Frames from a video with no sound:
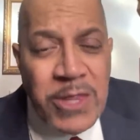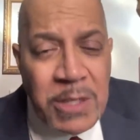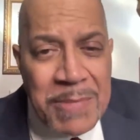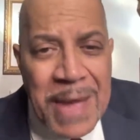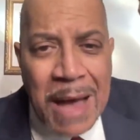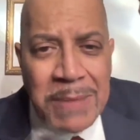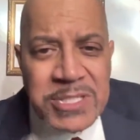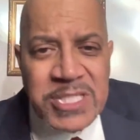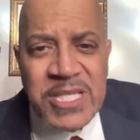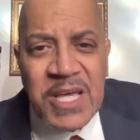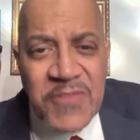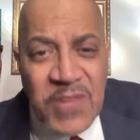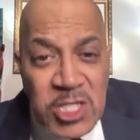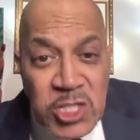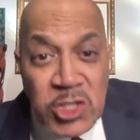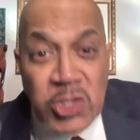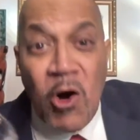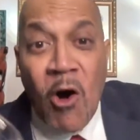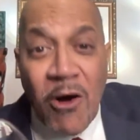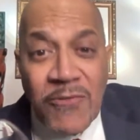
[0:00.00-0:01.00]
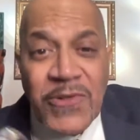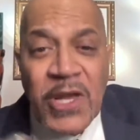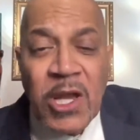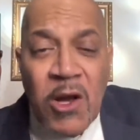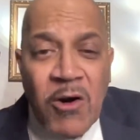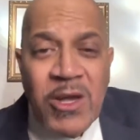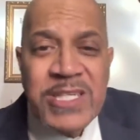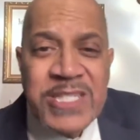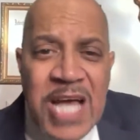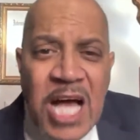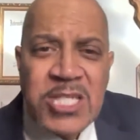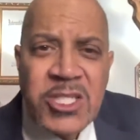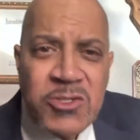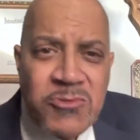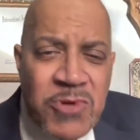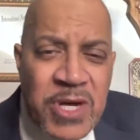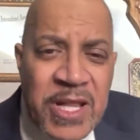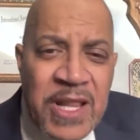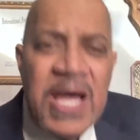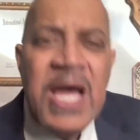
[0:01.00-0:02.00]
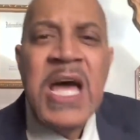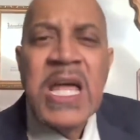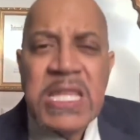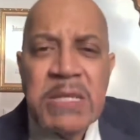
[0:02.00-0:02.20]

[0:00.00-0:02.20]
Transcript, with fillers: The Bible said the joy of the Lord is our strength.